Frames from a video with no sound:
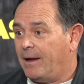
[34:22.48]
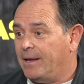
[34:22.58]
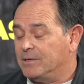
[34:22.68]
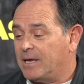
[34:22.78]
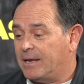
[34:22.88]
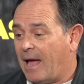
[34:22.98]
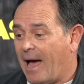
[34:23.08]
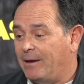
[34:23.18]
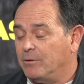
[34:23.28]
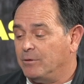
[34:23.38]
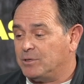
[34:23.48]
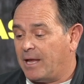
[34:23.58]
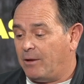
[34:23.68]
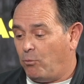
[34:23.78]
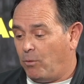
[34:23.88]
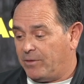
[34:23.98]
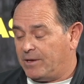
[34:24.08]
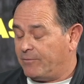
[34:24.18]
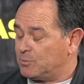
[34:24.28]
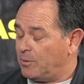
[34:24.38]
he said, I don't understand what the
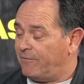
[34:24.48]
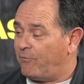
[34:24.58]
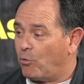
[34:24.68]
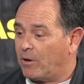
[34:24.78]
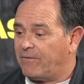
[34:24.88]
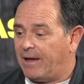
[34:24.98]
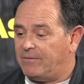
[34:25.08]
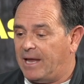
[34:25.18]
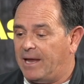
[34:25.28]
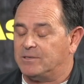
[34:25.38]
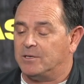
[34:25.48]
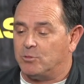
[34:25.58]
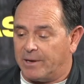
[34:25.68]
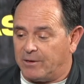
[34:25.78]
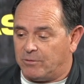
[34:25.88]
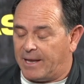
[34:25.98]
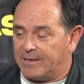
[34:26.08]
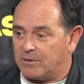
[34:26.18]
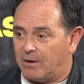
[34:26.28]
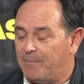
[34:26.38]
difference between 45 days and 22
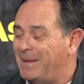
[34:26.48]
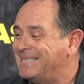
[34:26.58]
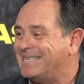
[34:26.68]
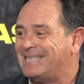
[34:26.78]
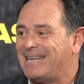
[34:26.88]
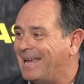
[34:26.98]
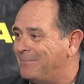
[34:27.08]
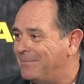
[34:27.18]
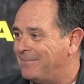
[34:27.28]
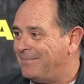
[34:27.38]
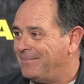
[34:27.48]
days are. It means the same.